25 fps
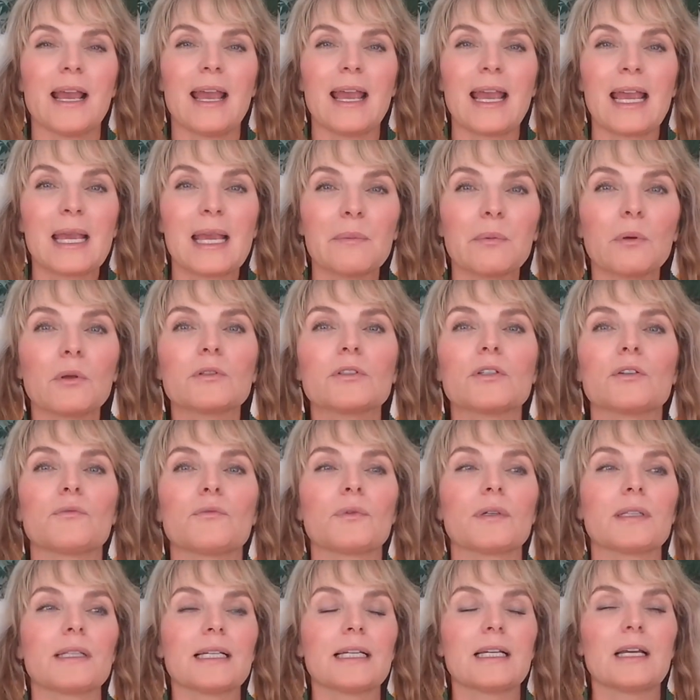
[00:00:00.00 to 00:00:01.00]
able to
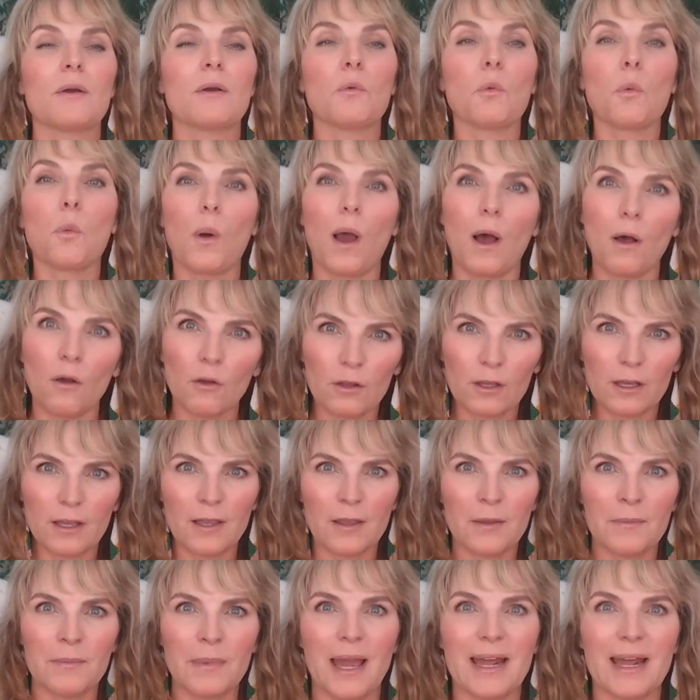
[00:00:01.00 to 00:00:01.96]
really welcome